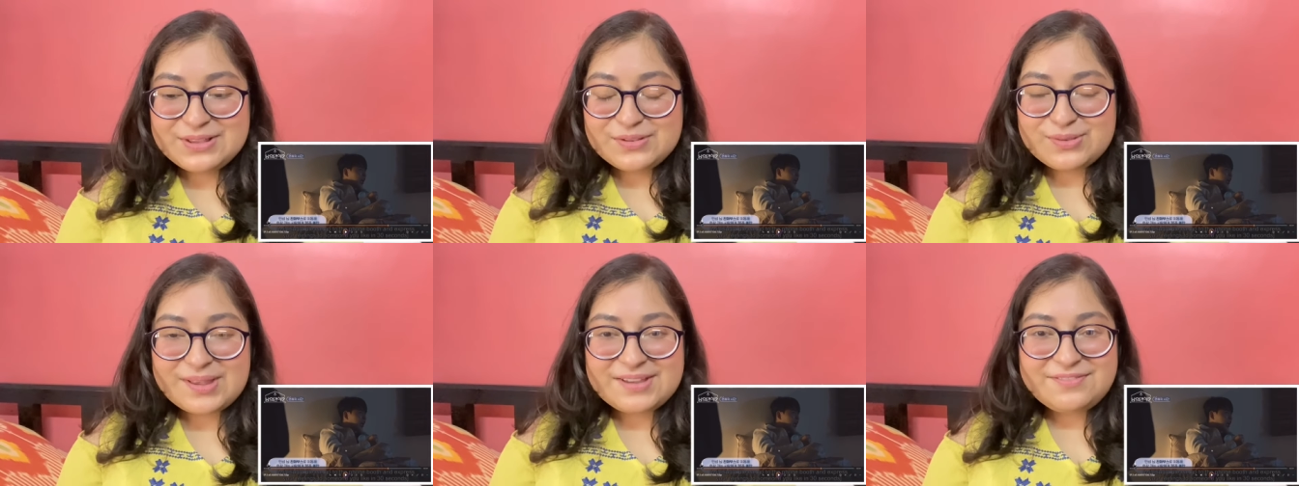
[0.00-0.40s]

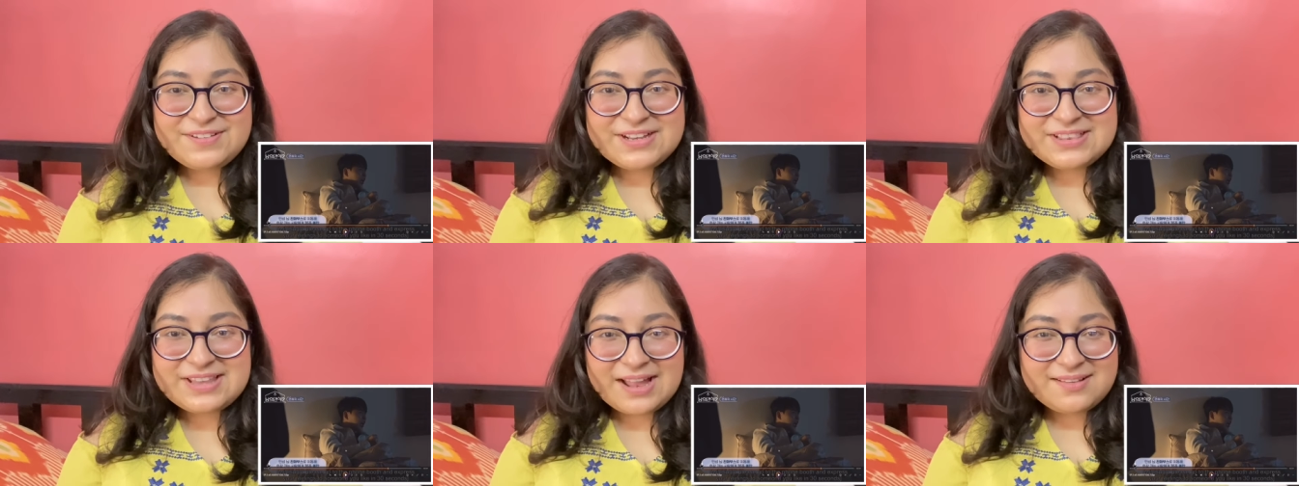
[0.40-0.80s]
so I
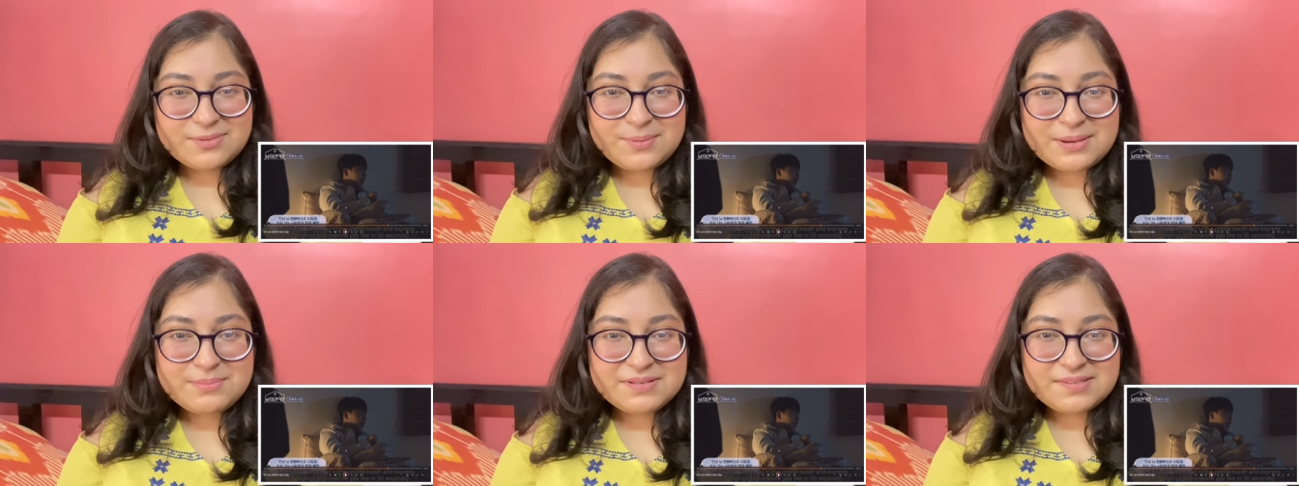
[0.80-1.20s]
feel
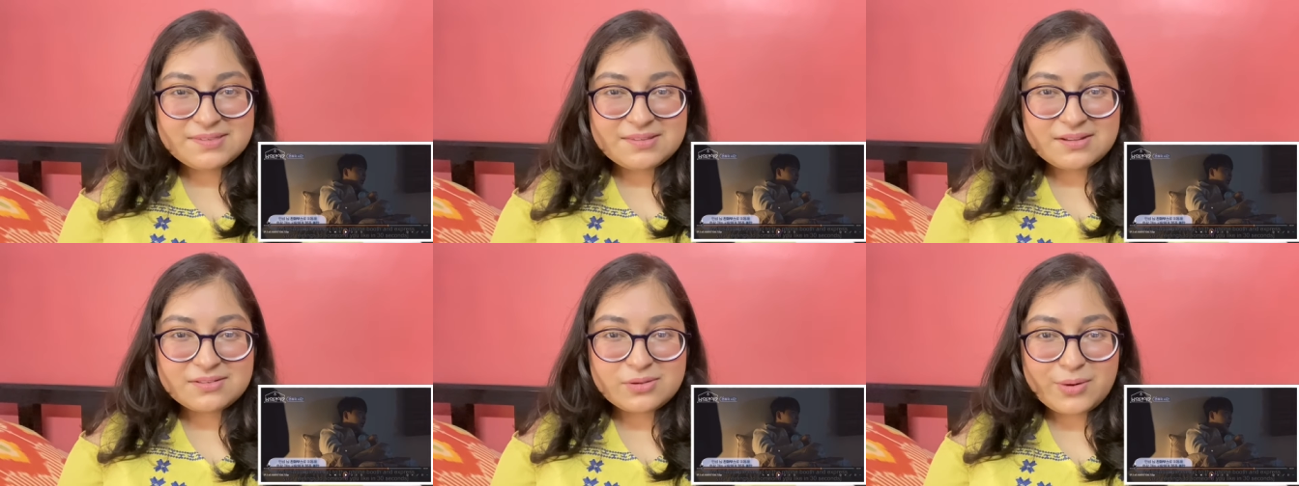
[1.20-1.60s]
that's why
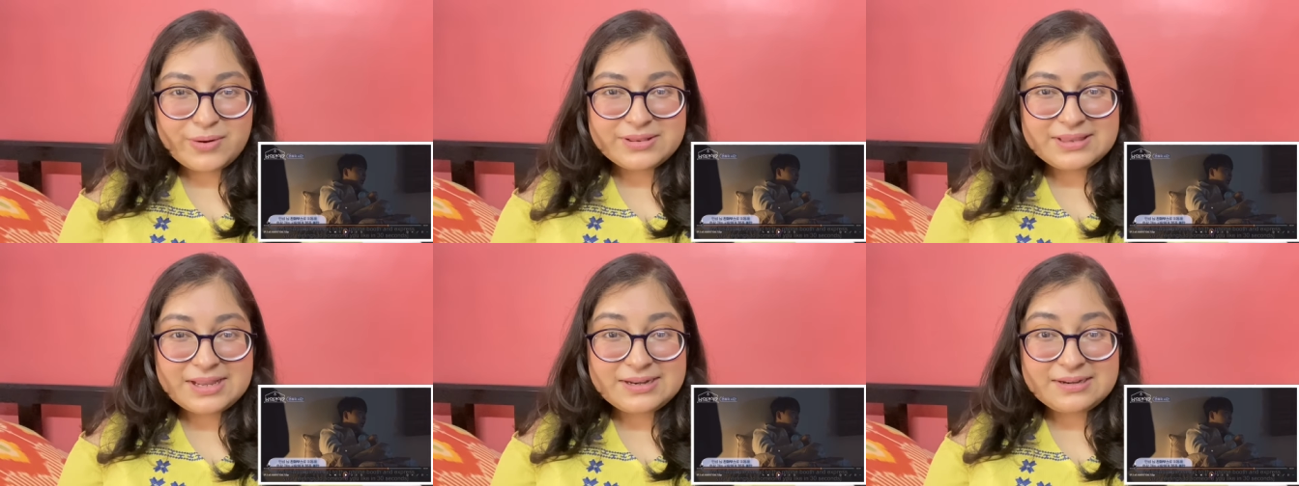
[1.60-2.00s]
Minsung
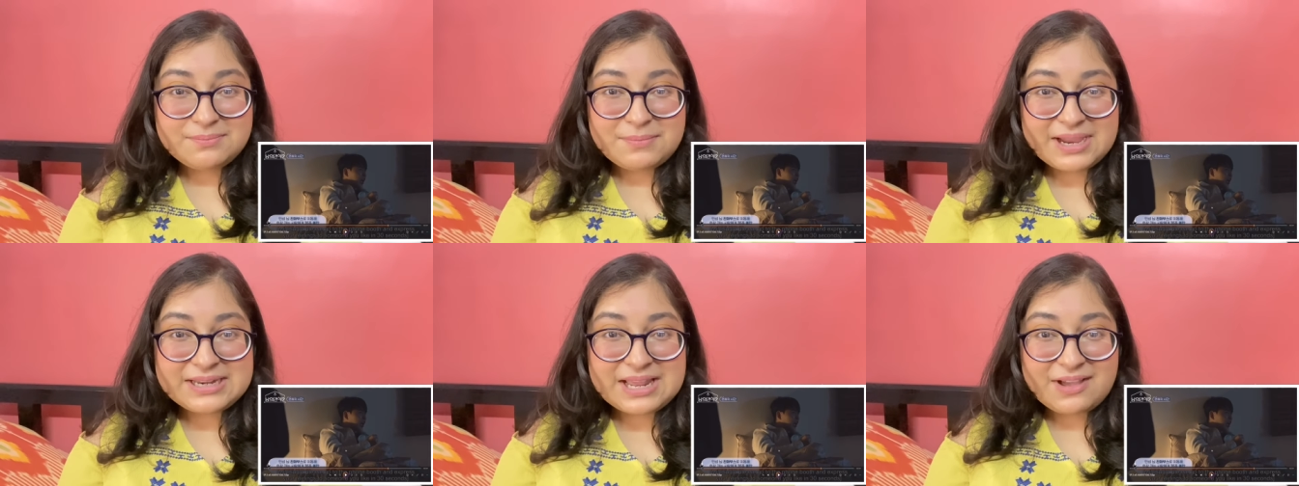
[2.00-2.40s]
thought that it
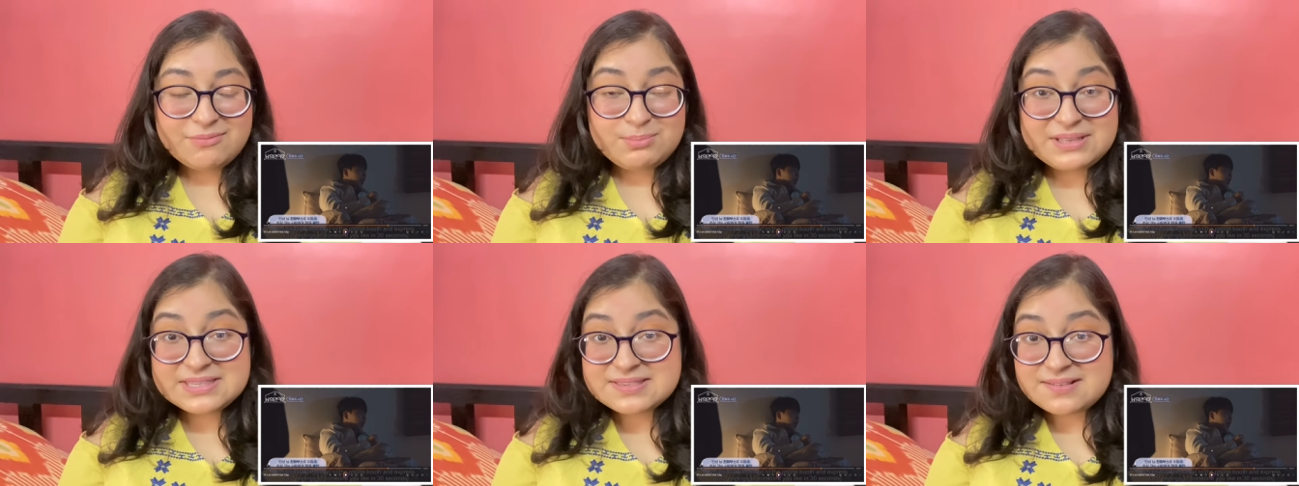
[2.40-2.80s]
might
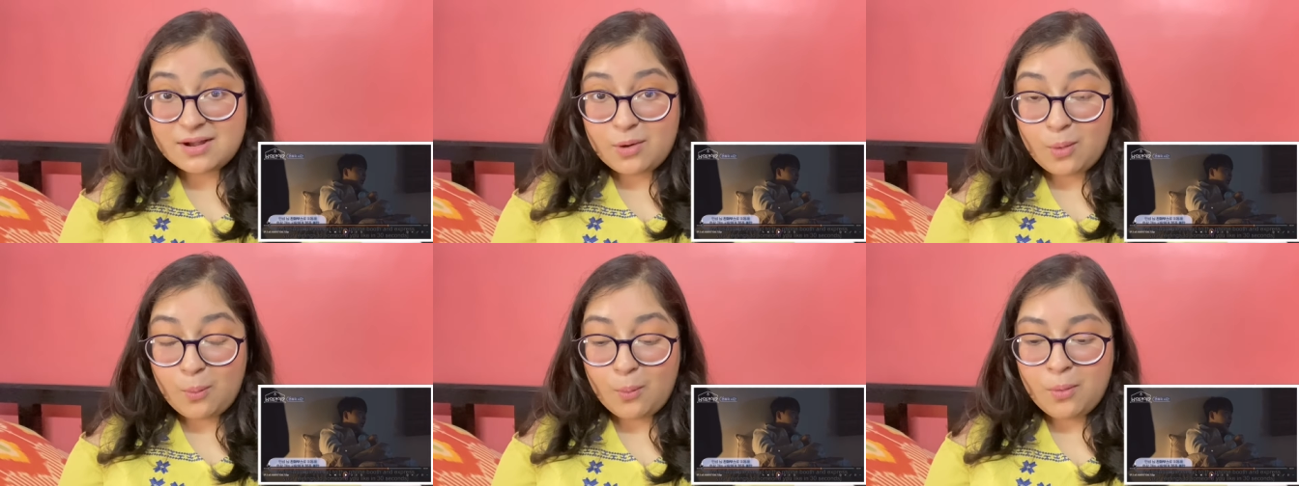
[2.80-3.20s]
have been
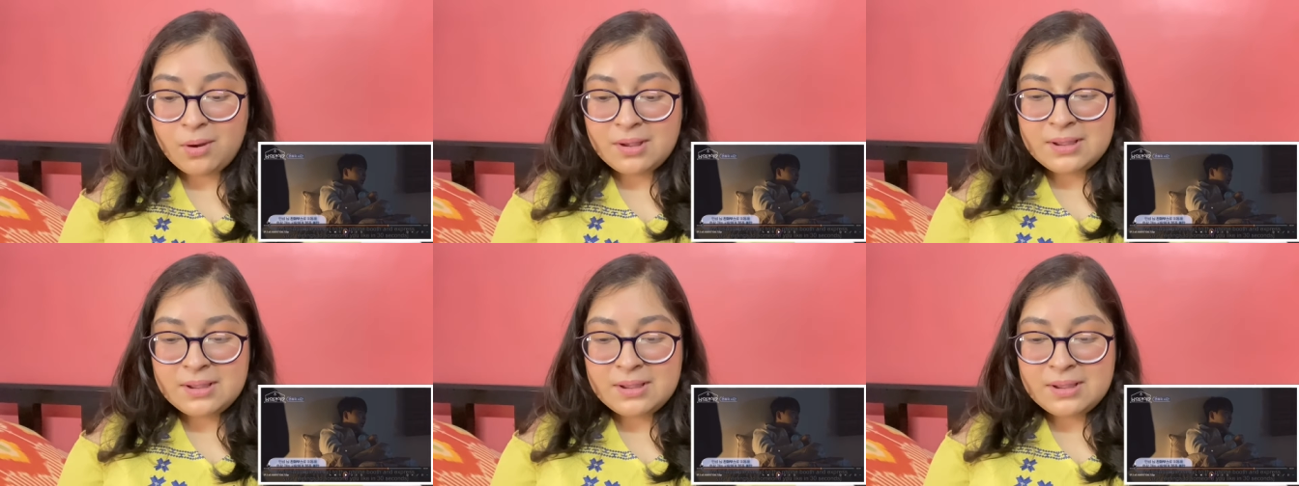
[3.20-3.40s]
Seongho.